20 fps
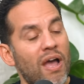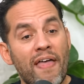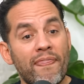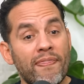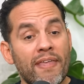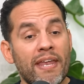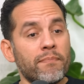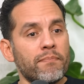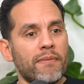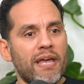
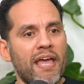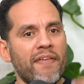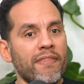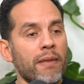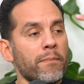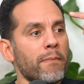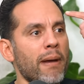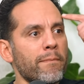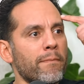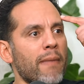And then and
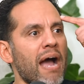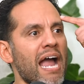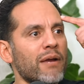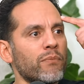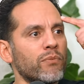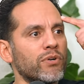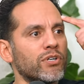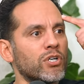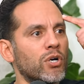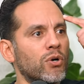then my
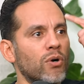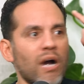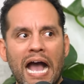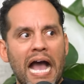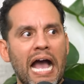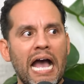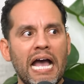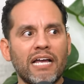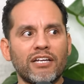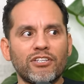mind would go,
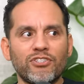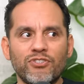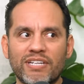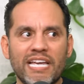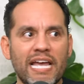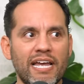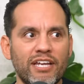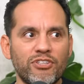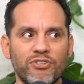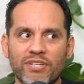uh-uh, you
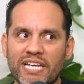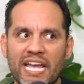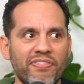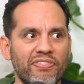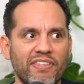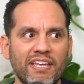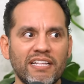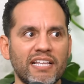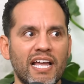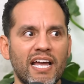can't you can't
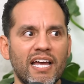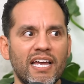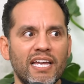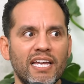think that.